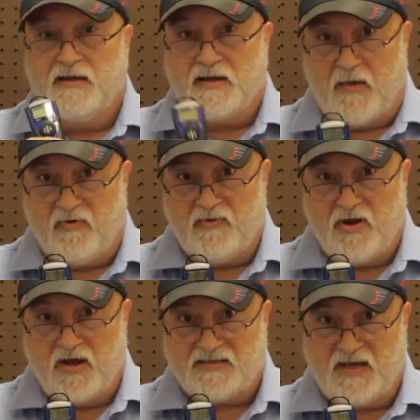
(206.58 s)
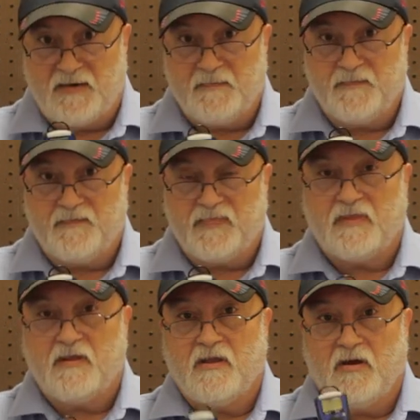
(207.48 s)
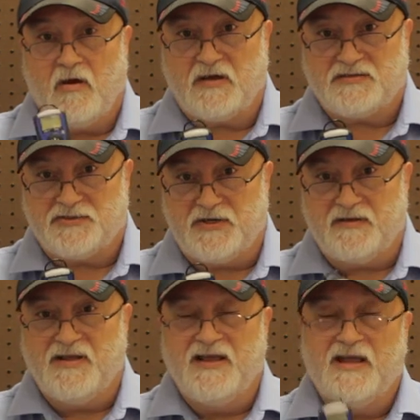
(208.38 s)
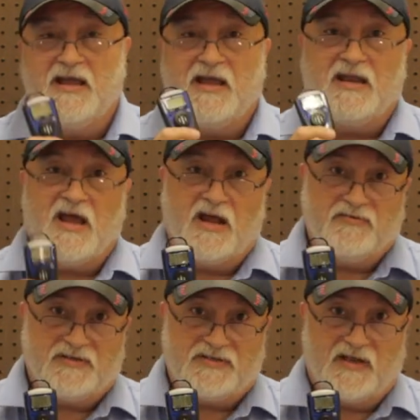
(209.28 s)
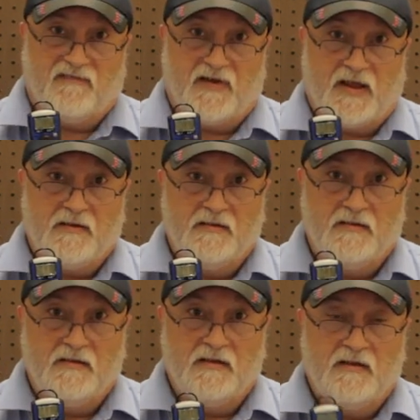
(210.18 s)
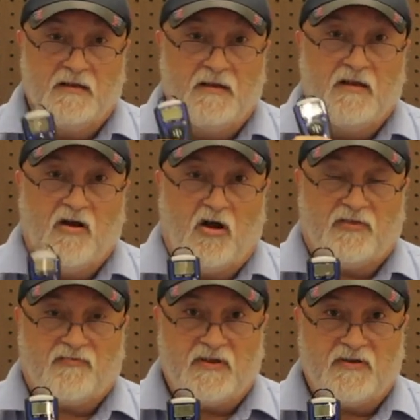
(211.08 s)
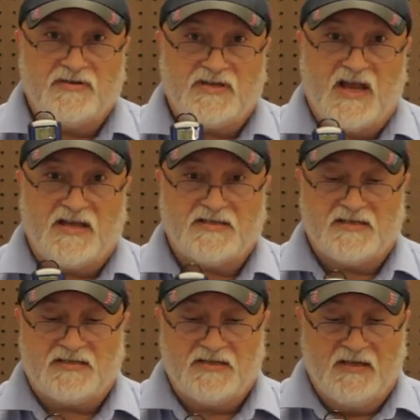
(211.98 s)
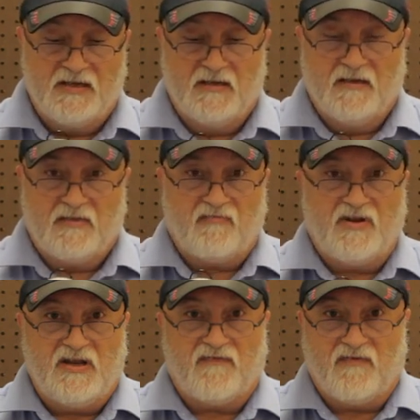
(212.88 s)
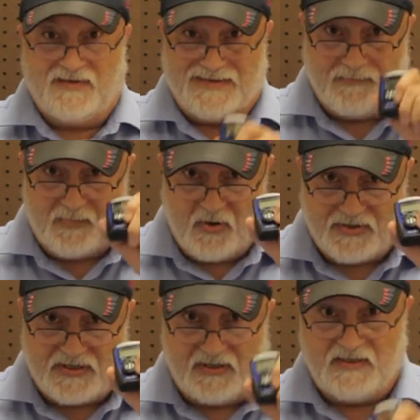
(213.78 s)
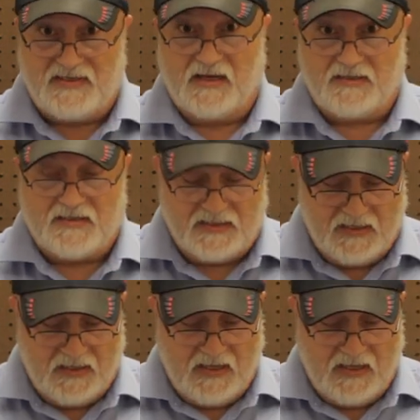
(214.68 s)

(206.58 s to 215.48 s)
carbon monoxide, oxygen, and hydrogen sulfide. All 3 of those gases, 3 different personal detectors.